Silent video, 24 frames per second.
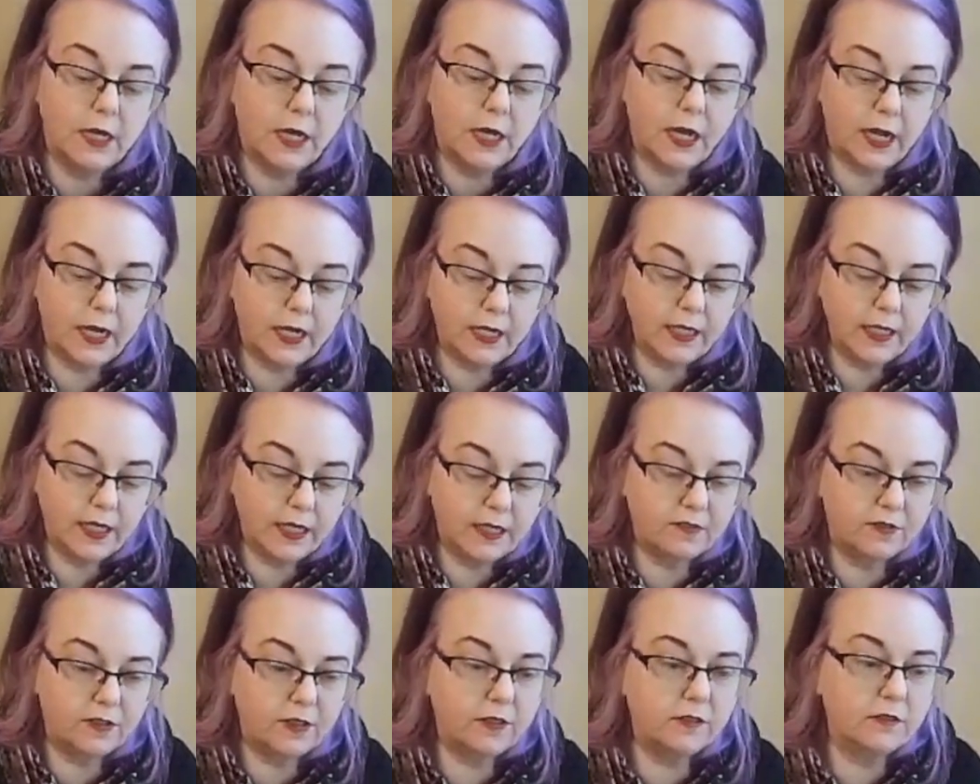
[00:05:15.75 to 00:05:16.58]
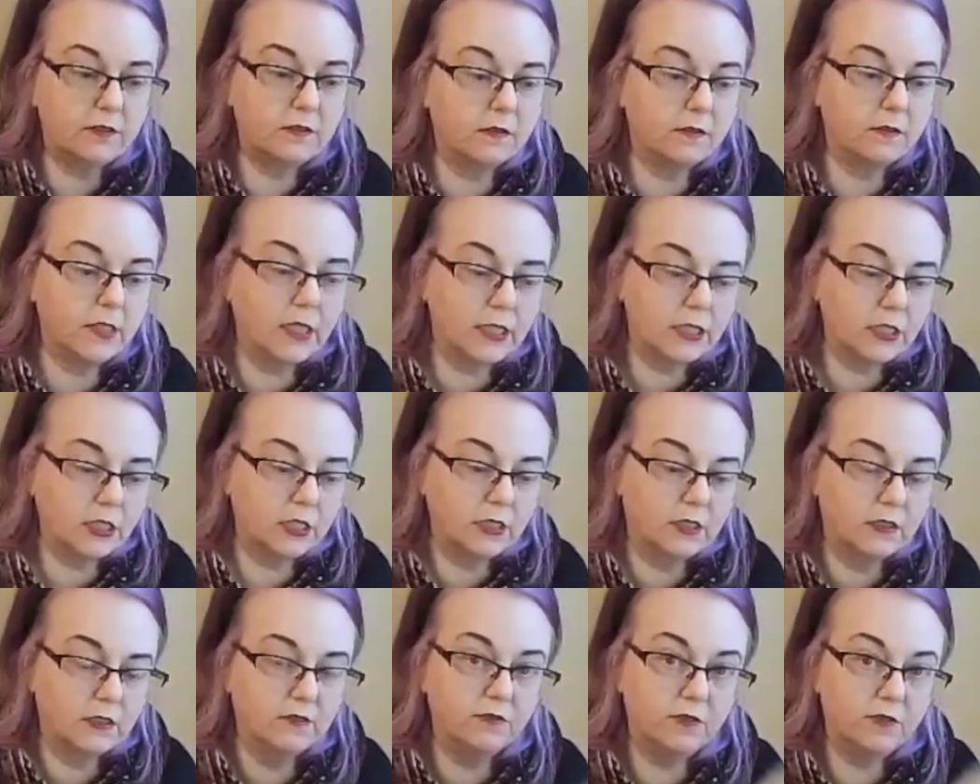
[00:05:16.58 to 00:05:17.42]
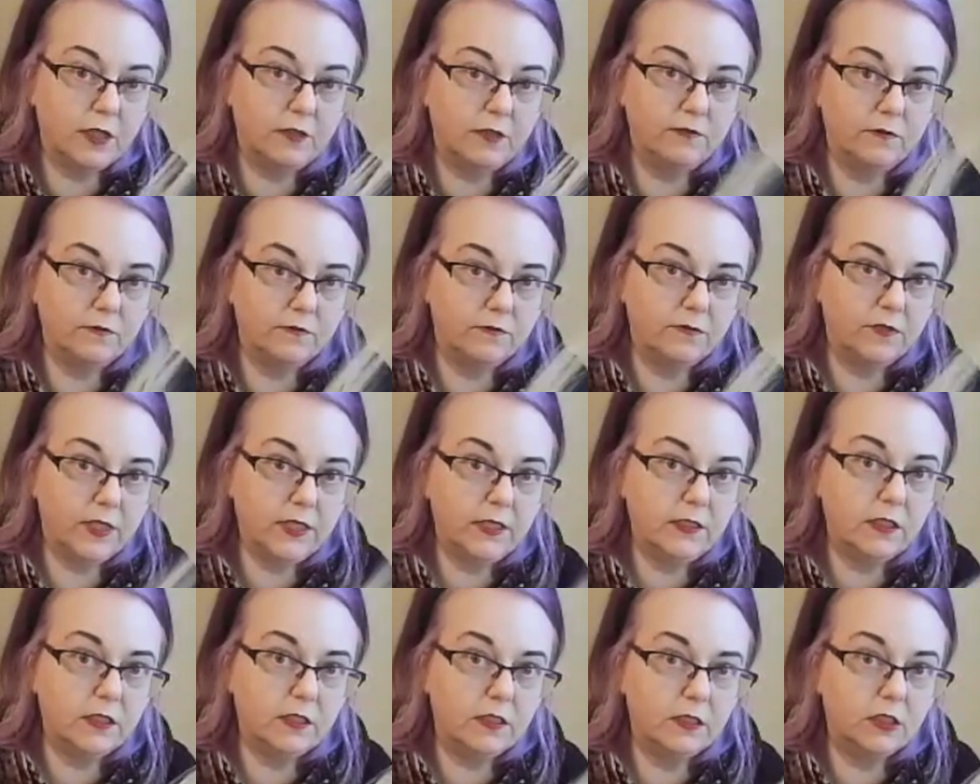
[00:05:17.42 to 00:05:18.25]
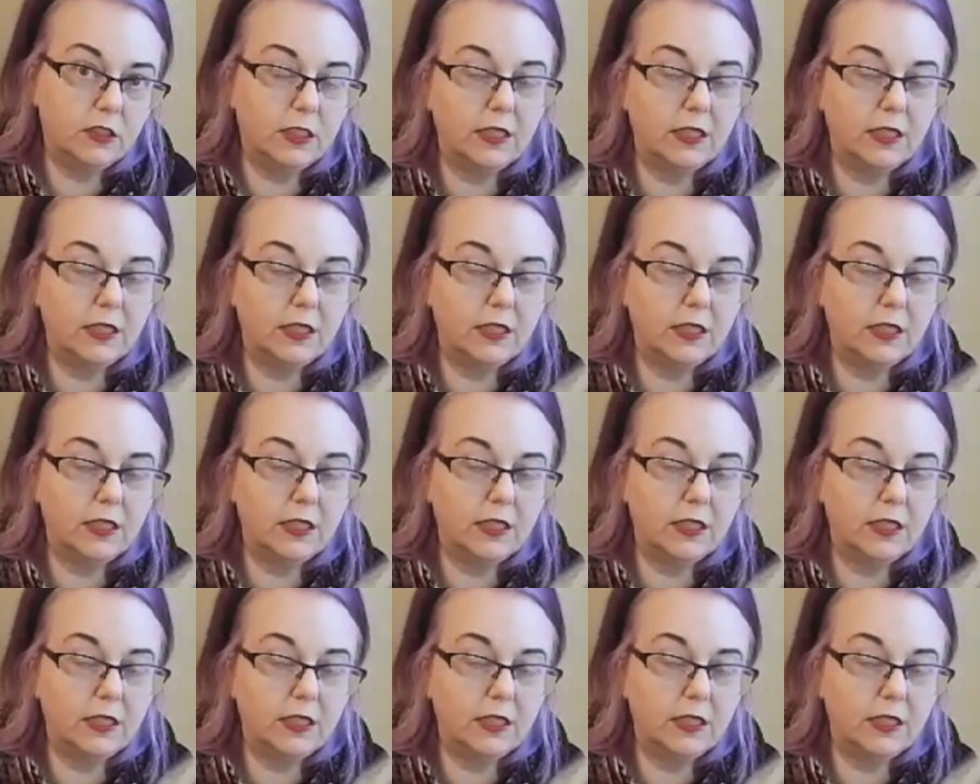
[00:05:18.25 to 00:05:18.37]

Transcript: I have a selection of vintage